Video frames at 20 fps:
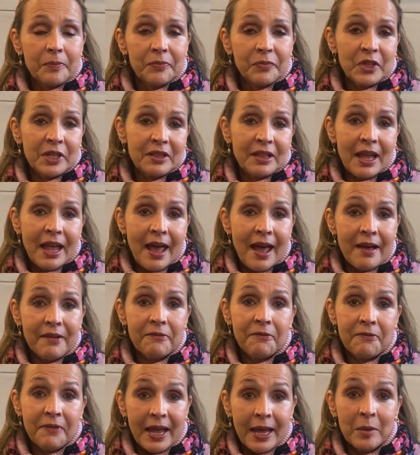that they have
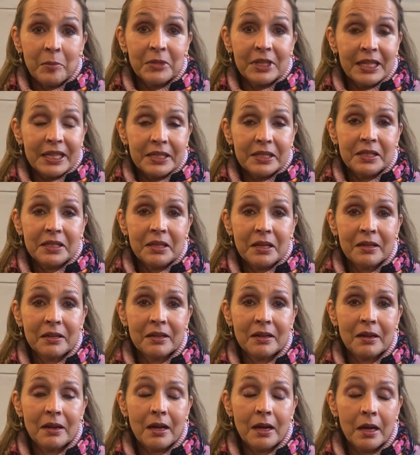families.
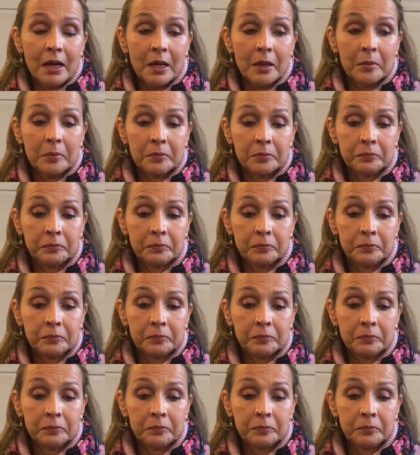I